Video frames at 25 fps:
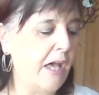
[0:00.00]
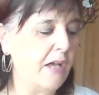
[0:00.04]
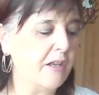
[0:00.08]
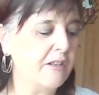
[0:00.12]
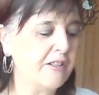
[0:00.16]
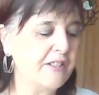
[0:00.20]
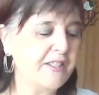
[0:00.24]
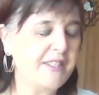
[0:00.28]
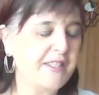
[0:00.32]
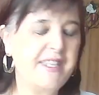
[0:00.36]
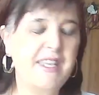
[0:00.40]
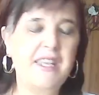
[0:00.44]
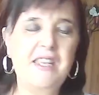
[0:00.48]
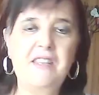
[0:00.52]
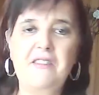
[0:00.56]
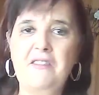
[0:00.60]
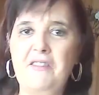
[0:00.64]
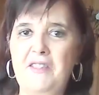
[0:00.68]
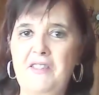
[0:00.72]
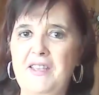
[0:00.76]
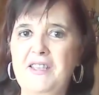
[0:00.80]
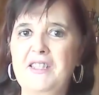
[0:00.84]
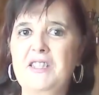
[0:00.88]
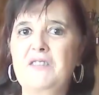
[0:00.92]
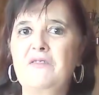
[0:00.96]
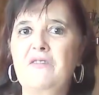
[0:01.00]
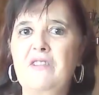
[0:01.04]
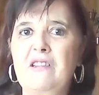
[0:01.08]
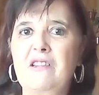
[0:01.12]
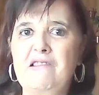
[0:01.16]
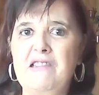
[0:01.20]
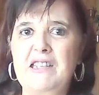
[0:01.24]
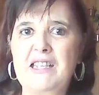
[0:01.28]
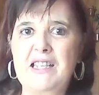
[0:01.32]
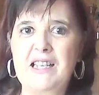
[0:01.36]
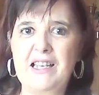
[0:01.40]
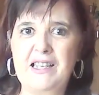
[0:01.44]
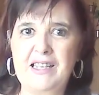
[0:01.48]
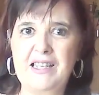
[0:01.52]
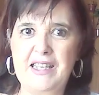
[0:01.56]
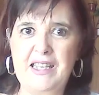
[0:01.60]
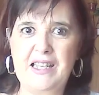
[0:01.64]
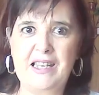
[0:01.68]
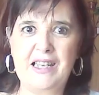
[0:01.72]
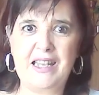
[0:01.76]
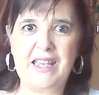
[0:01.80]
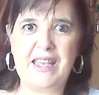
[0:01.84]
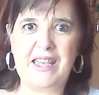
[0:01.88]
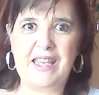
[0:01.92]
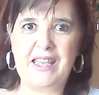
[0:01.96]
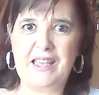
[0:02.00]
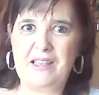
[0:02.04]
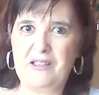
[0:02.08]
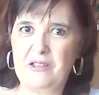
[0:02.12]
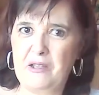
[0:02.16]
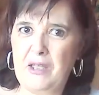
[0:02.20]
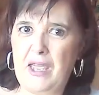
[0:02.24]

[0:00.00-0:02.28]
seeing things very clearly